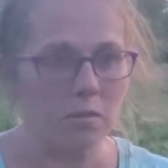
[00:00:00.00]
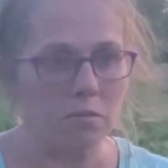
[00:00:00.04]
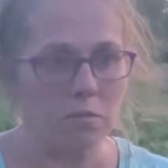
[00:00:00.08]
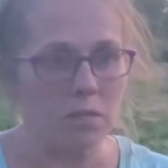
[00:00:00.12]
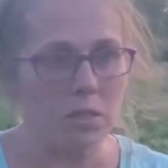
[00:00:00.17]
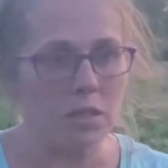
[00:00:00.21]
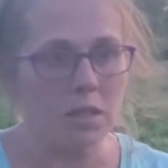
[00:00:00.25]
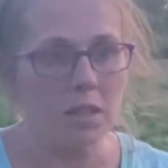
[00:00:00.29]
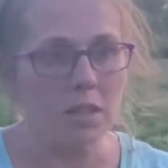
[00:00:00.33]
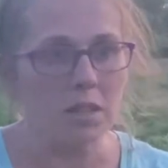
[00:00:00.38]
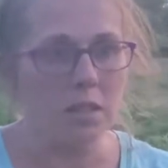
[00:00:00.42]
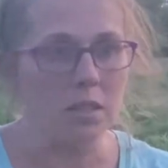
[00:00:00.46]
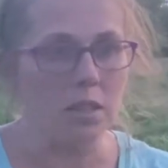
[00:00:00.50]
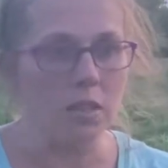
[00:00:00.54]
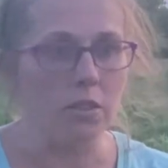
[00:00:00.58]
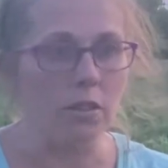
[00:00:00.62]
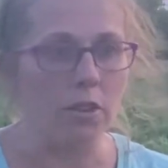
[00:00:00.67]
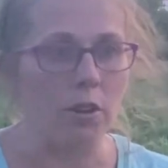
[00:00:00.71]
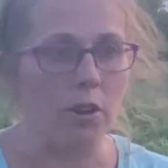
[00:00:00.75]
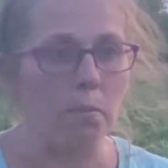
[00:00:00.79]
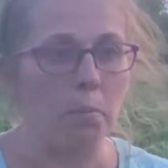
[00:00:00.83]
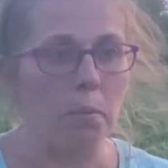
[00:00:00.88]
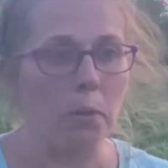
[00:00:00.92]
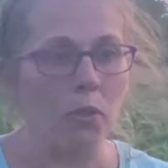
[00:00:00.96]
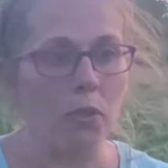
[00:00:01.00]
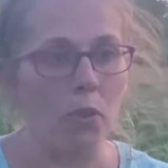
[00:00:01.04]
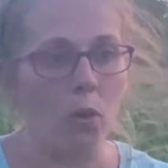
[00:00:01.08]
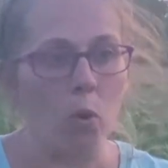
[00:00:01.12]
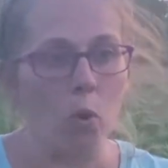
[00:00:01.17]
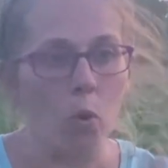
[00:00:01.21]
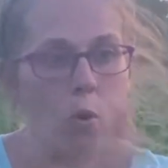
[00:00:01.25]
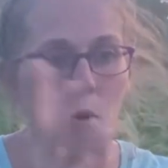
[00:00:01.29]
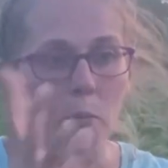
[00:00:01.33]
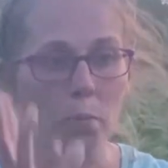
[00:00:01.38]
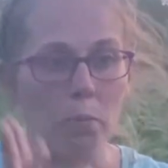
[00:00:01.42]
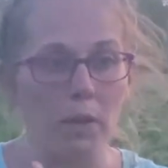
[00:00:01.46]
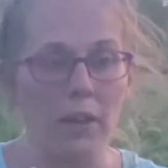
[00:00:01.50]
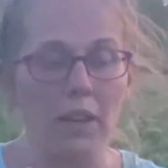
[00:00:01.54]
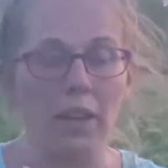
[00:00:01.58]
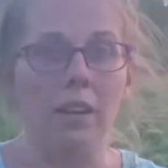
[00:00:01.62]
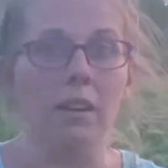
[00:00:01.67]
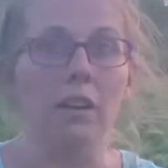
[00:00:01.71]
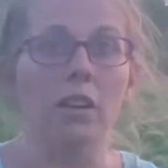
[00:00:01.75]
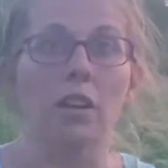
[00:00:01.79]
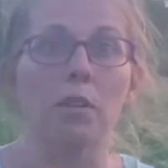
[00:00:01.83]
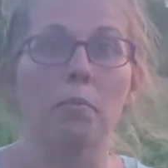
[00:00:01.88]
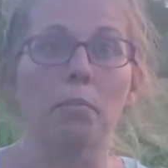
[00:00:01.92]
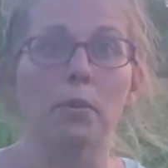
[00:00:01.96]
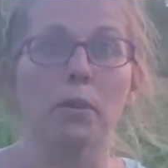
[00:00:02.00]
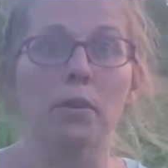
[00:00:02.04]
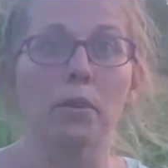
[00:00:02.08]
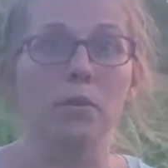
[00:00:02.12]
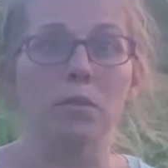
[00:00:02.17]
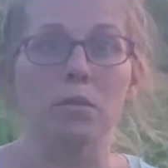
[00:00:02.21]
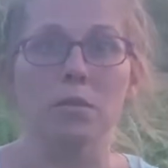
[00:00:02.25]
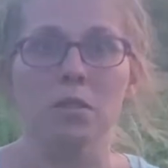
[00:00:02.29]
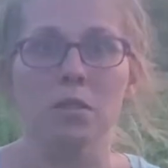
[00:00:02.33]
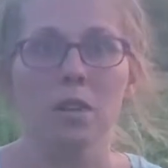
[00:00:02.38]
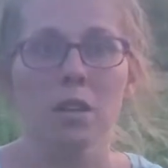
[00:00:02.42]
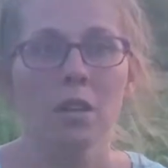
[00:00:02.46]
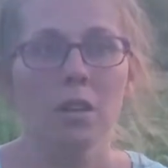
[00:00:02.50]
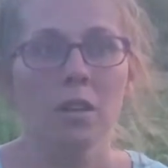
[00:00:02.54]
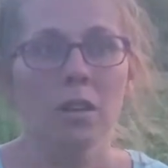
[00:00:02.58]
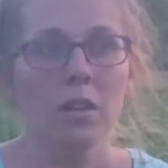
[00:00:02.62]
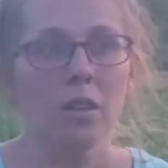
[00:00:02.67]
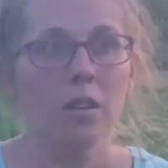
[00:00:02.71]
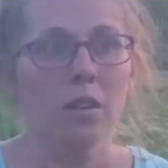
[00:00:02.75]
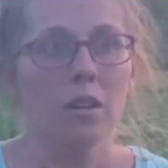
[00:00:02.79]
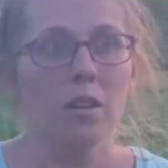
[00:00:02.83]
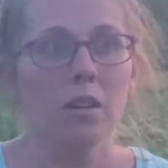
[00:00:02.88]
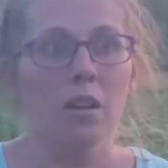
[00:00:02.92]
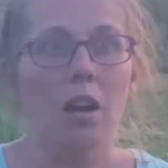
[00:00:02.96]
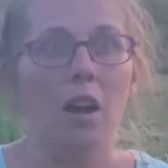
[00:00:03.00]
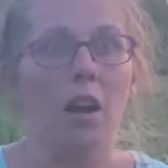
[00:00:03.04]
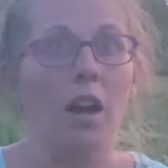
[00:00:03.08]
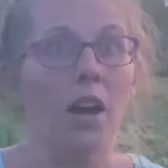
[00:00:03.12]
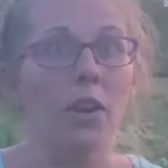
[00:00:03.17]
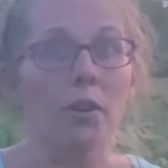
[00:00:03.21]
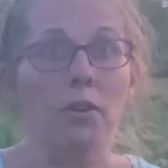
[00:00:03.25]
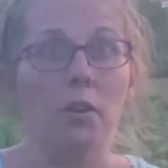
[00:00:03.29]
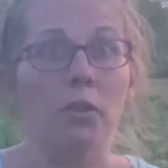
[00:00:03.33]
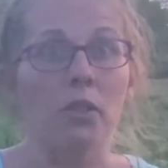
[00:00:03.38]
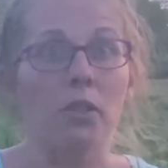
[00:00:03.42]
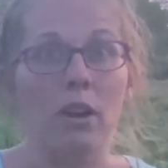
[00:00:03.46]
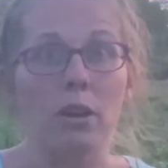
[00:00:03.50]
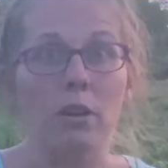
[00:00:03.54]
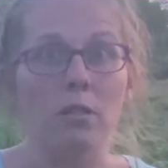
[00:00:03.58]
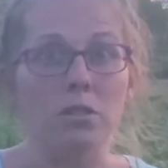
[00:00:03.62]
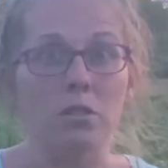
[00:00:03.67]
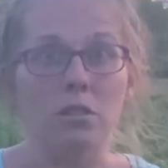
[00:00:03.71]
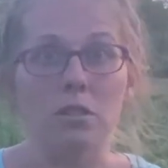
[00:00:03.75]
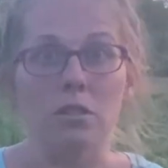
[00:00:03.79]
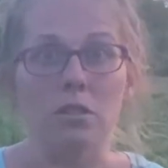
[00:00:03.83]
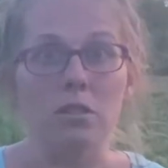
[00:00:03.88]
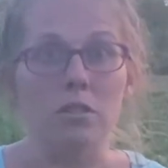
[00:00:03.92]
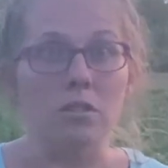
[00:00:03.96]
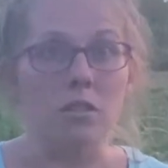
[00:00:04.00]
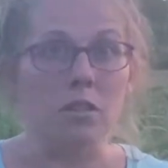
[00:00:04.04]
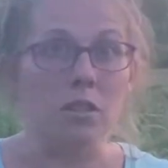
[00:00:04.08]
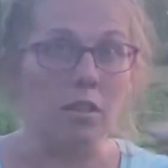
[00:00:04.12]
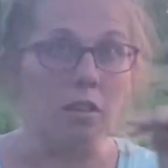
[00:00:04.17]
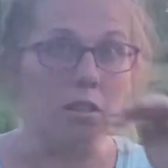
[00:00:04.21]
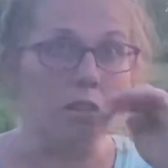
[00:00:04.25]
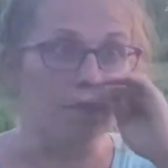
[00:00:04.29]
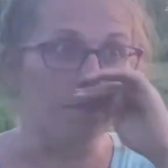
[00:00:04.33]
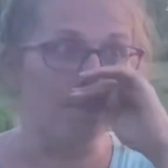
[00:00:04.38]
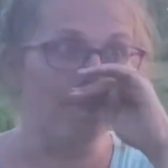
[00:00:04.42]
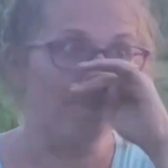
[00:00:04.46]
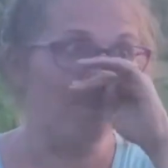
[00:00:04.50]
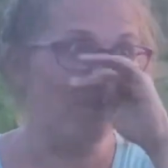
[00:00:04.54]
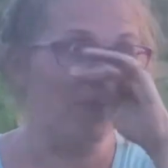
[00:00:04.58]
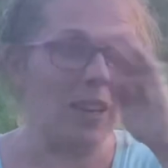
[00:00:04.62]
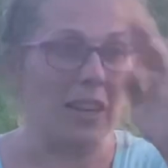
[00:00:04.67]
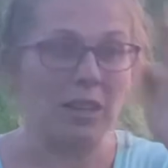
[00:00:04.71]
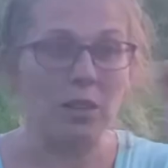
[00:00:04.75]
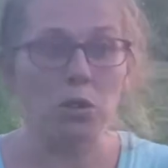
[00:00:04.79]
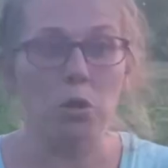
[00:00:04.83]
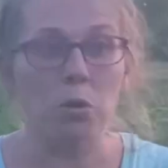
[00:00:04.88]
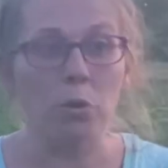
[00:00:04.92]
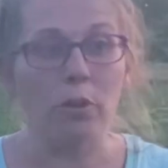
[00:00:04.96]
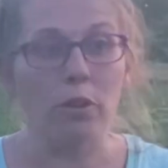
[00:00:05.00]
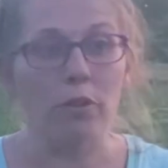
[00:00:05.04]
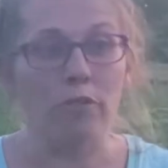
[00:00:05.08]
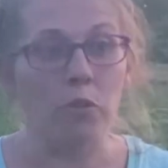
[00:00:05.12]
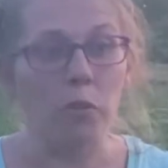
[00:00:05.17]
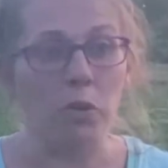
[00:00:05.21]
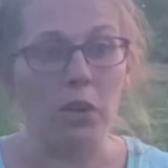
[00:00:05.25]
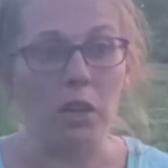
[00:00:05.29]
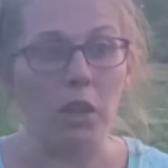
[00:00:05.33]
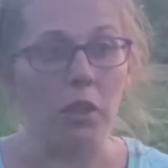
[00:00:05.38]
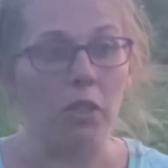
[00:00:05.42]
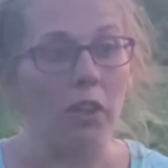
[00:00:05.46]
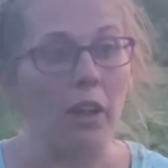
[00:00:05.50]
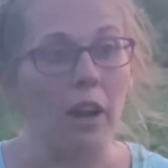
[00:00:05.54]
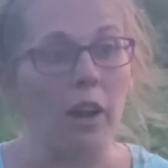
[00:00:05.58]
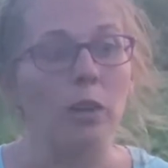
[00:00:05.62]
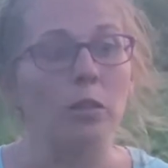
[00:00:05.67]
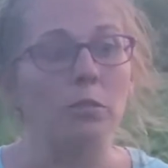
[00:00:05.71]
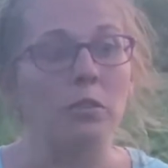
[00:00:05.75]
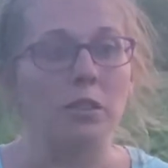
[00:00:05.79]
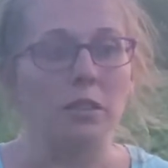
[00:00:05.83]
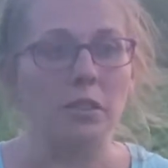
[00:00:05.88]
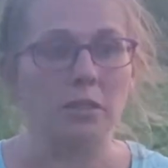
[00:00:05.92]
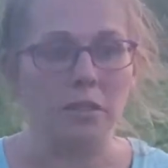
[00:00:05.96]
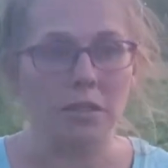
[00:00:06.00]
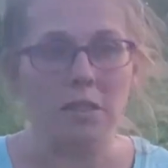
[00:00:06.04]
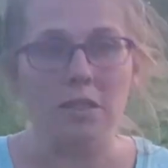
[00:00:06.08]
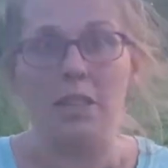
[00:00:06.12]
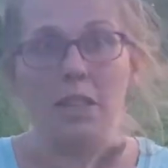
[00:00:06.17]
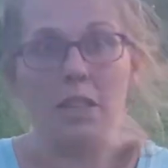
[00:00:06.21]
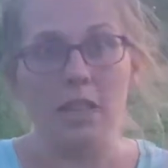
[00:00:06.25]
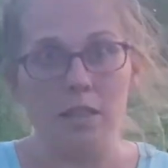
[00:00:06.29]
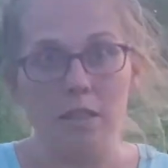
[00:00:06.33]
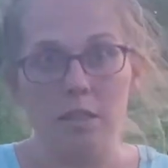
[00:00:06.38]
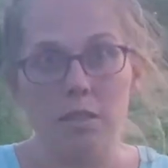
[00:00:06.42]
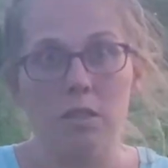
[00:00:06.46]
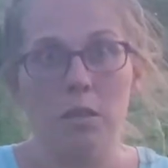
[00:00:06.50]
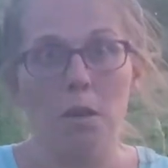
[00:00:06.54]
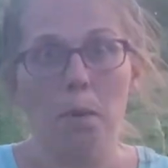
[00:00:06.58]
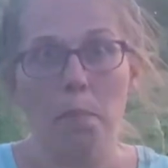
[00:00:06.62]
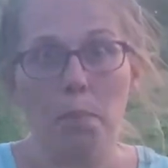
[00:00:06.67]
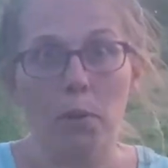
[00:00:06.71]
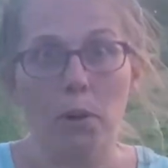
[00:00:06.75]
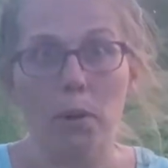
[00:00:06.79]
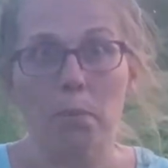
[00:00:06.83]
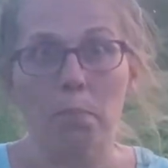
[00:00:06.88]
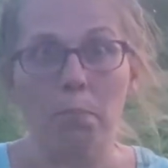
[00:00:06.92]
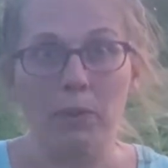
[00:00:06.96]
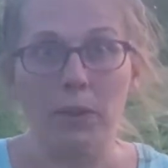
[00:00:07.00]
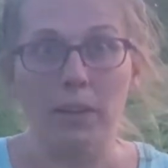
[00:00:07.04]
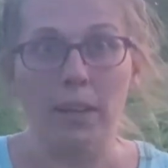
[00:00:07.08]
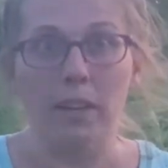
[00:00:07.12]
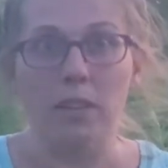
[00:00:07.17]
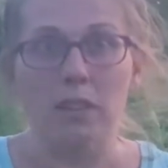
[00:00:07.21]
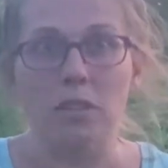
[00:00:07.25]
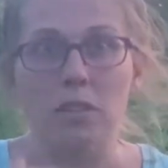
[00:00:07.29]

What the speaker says: seeds in there, but the whole plant can produce 100,000 to like 240,000 seeds per plant.